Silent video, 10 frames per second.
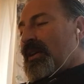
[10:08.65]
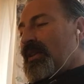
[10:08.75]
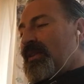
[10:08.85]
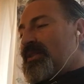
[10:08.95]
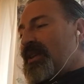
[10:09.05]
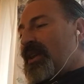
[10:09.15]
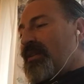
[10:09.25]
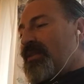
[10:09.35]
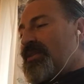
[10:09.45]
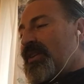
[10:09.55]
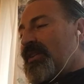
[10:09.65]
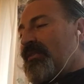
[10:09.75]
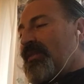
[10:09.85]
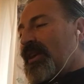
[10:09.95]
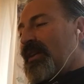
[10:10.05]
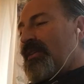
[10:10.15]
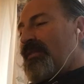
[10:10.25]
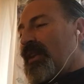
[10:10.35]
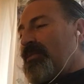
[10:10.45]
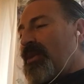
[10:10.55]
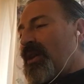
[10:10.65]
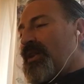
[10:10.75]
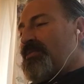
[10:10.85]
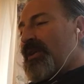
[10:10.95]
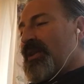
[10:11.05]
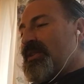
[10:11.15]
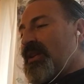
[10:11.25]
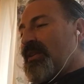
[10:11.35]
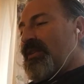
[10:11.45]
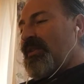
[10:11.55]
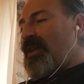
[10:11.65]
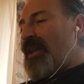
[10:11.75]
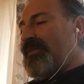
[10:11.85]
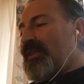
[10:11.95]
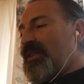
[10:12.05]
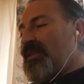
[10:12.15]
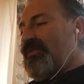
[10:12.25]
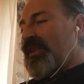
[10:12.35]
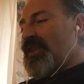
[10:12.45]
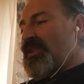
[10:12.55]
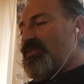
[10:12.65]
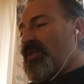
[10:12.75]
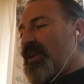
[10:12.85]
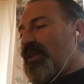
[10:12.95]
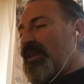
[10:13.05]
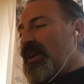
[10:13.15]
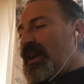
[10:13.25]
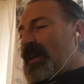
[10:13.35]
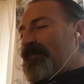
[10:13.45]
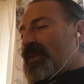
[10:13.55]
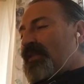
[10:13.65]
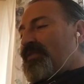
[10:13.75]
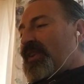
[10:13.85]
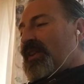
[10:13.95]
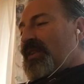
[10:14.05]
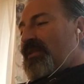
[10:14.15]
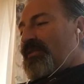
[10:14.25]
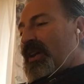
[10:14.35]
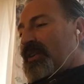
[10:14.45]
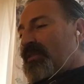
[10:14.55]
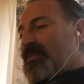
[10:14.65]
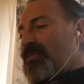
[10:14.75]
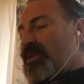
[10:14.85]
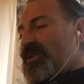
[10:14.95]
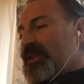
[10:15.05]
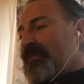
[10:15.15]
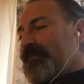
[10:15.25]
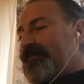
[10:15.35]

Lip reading: and thus errors can envelop hearts because they are engrafted in the flesh as well and feel the effect of the poison.